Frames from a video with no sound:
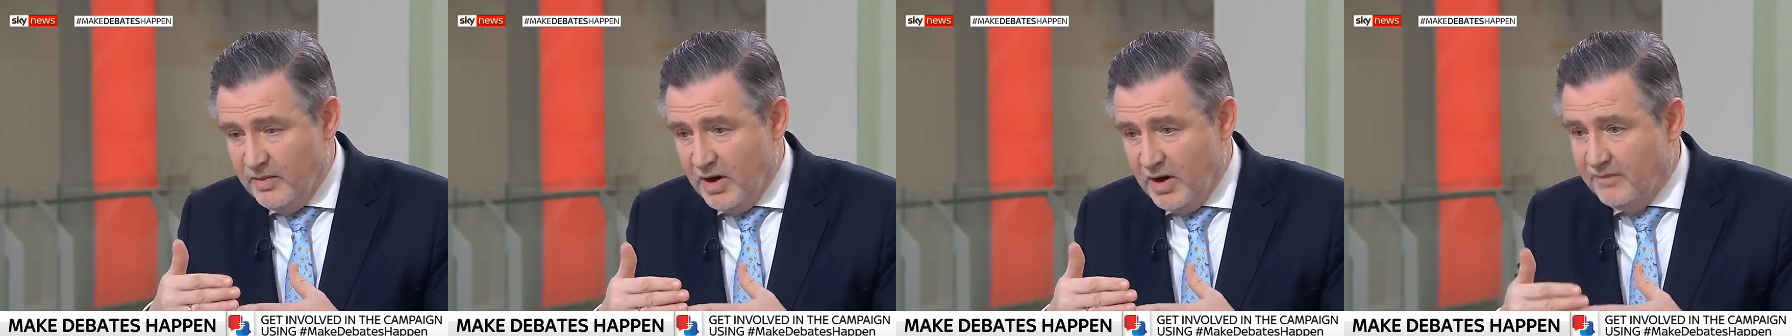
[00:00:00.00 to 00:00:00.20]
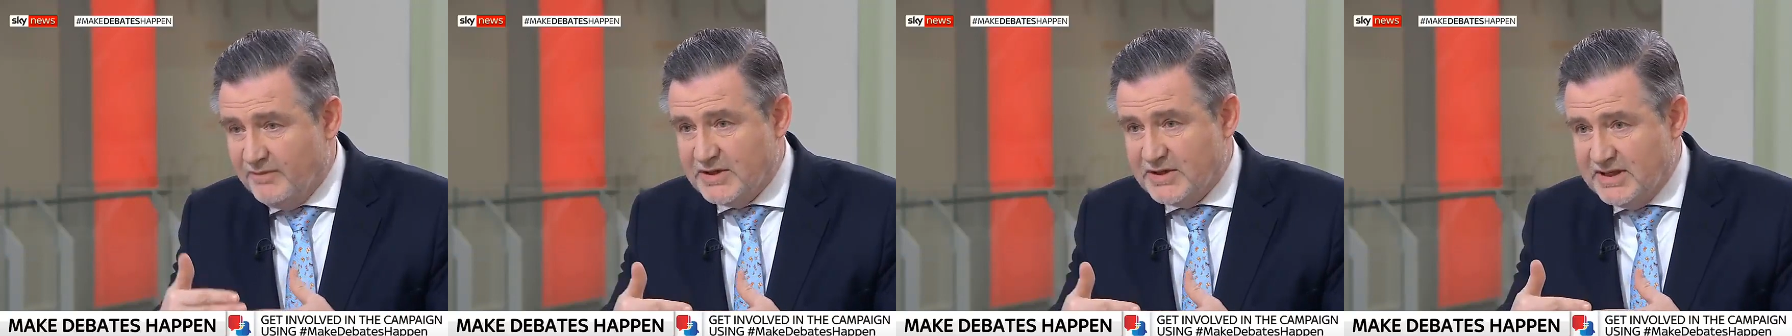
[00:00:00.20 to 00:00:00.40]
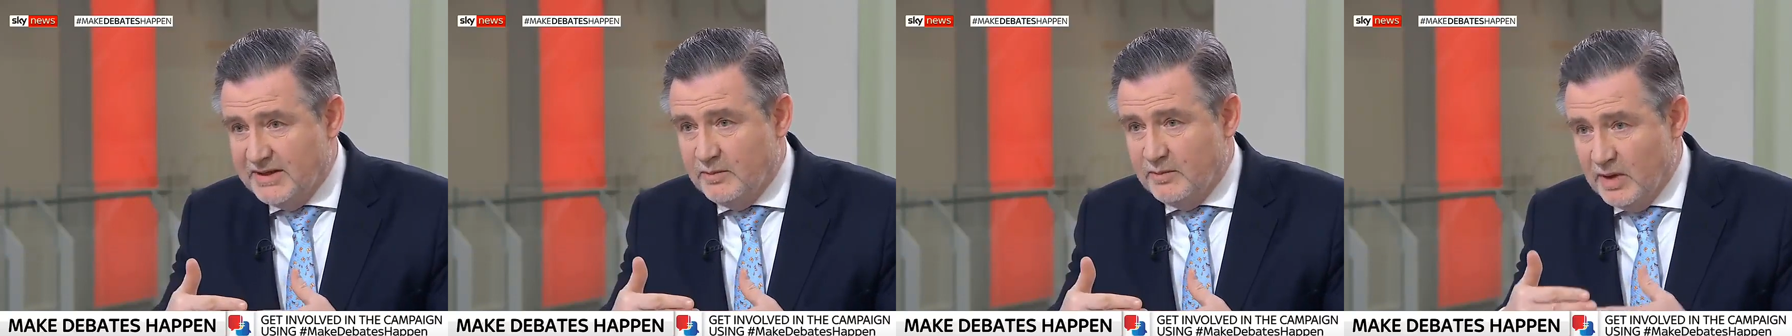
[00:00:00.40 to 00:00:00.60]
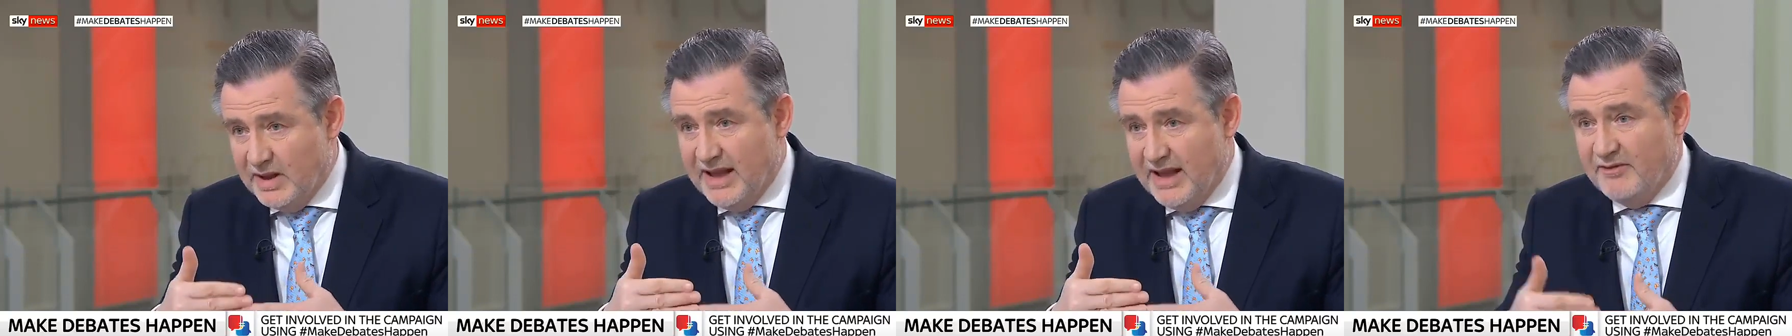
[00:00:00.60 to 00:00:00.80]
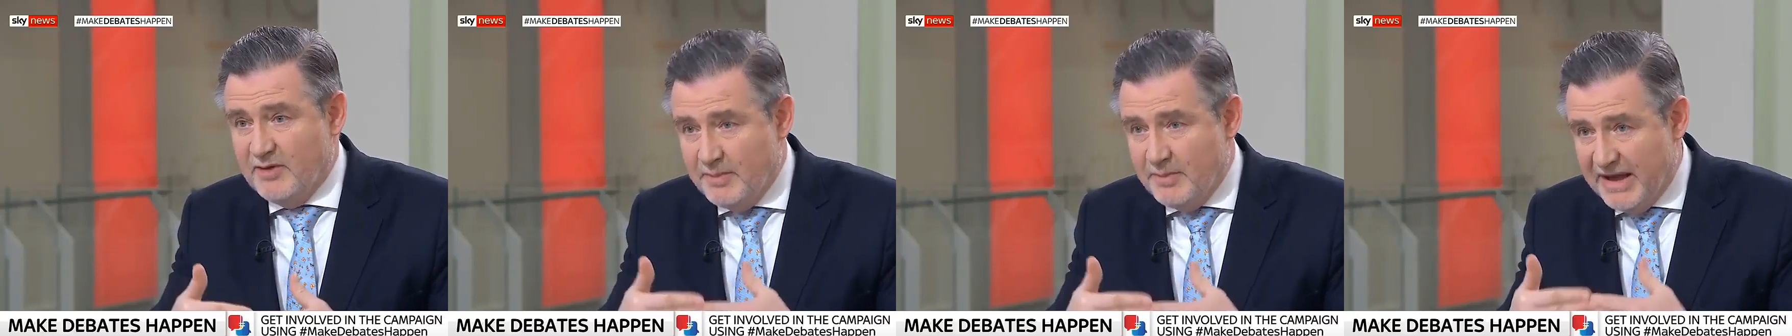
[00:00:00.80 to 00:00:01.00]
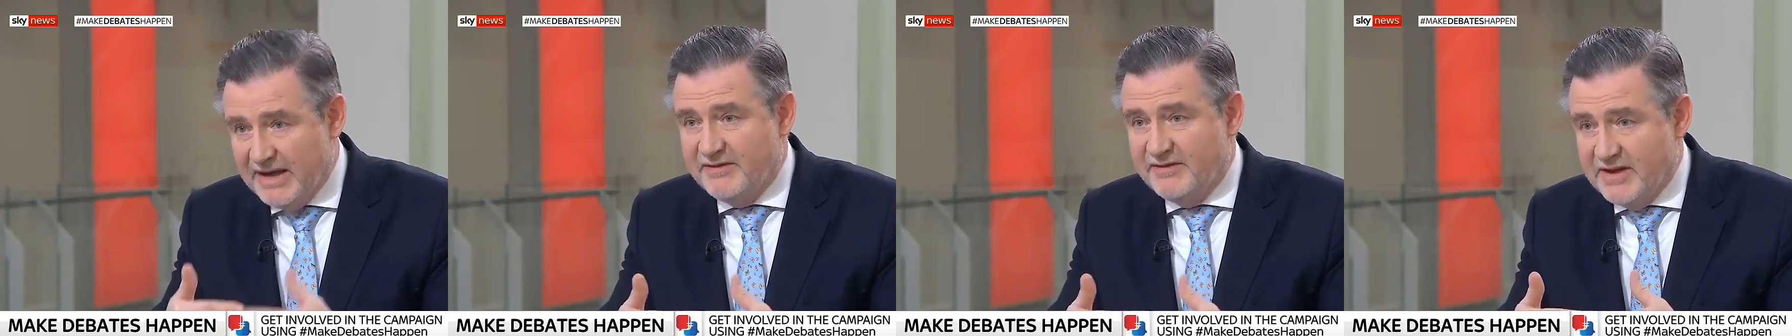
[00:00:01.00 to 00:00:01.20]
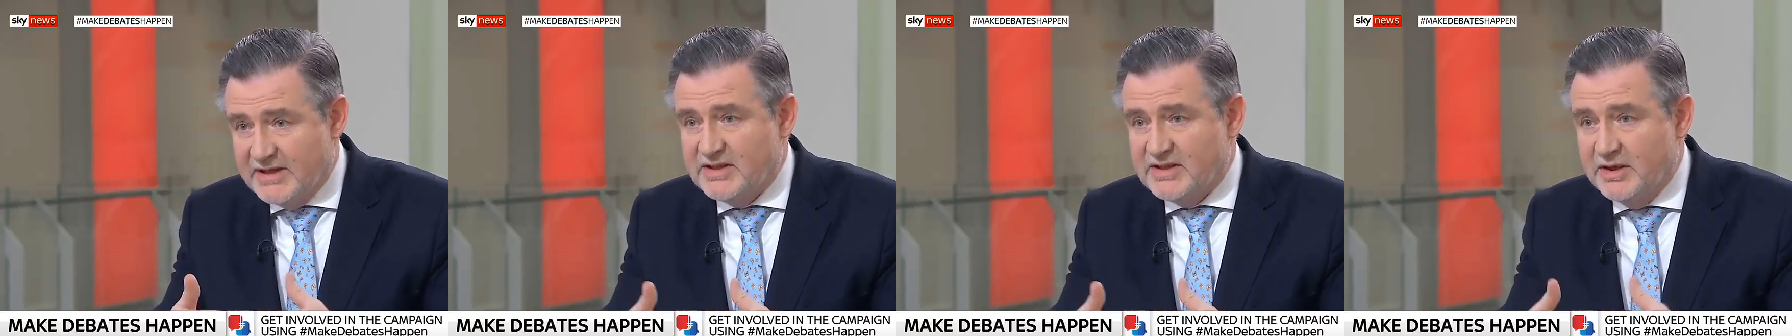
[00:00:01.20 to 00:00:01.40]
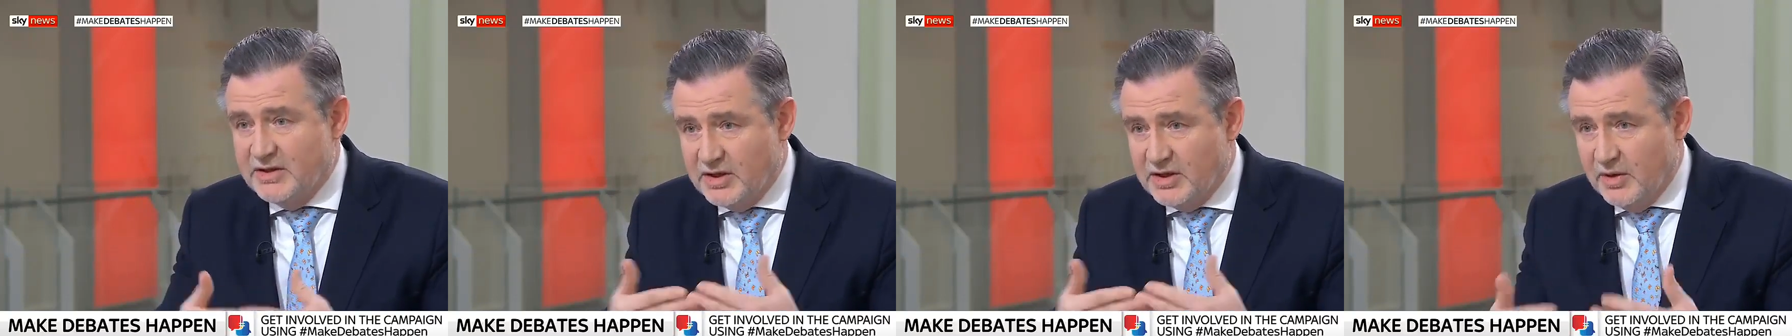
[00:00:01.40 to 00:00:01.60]
we obviously will have a
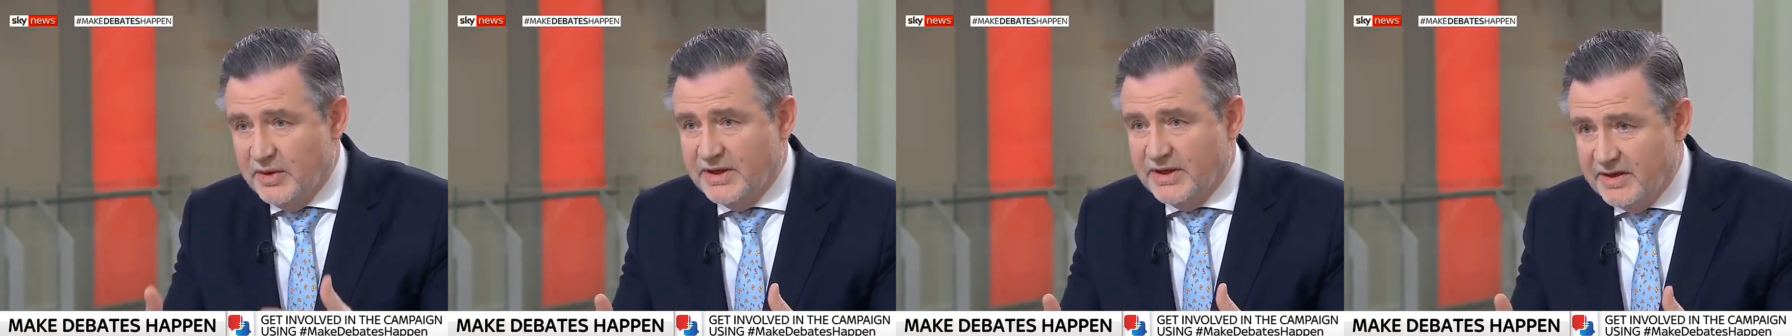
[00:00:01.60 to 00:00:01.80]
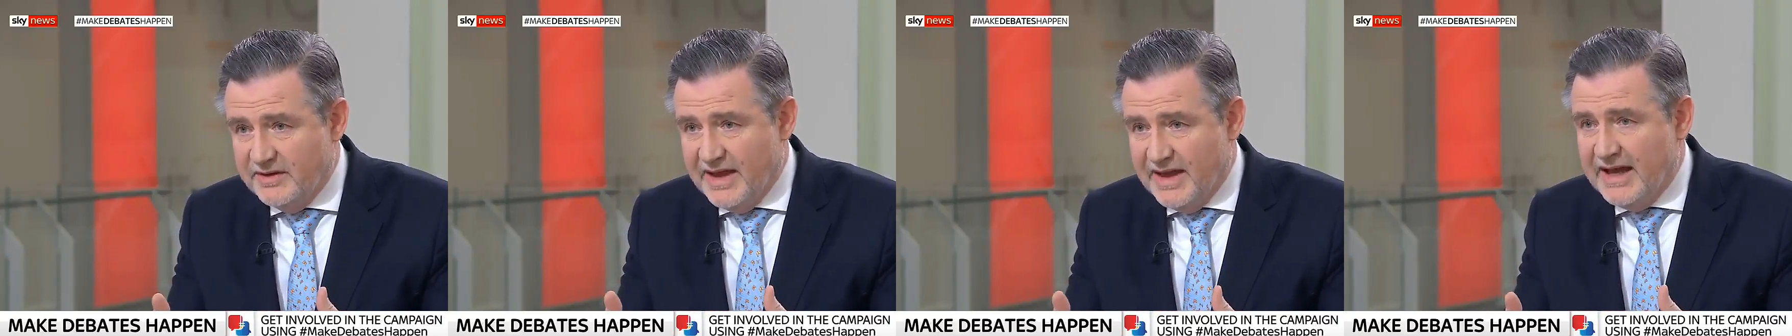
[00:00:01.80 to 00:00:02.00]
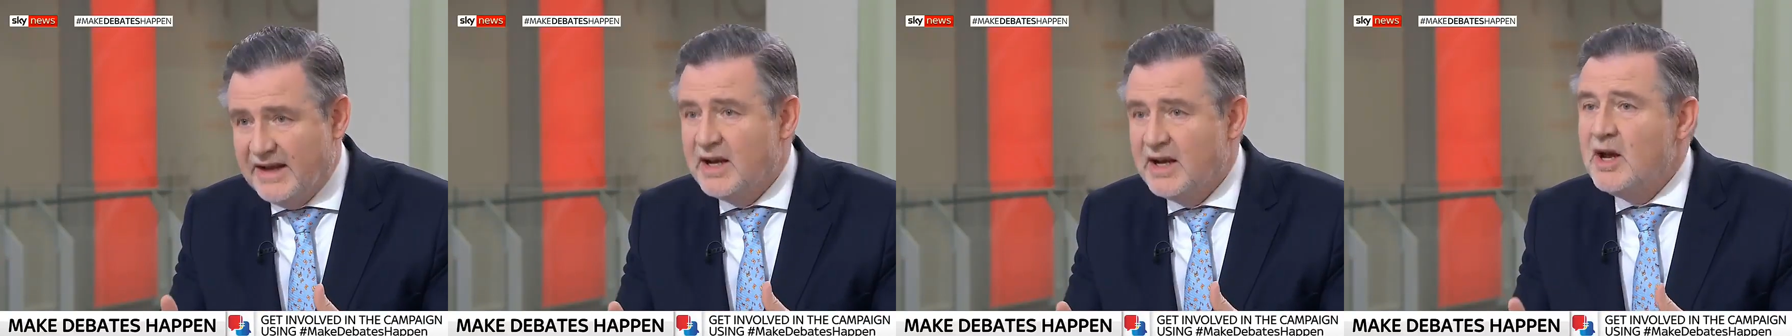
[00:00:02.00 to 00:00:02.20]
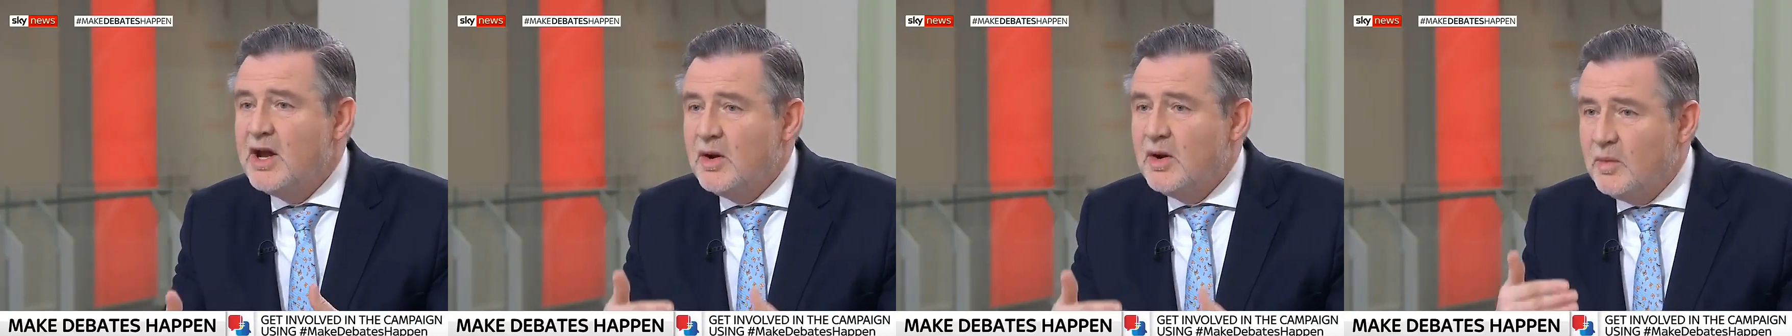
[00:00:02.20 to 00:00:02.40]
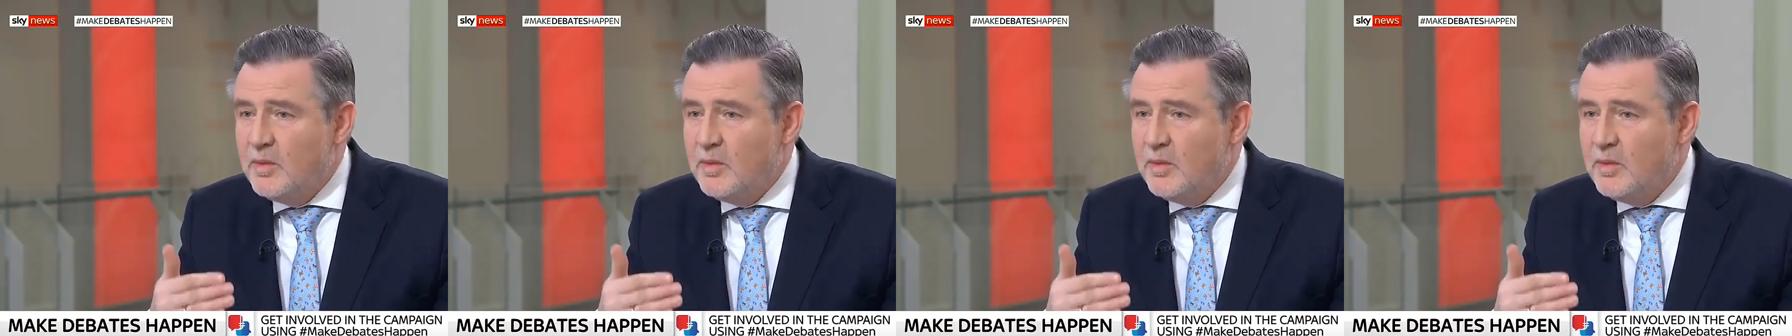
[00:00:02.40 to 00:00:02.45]
manifesto to go into that.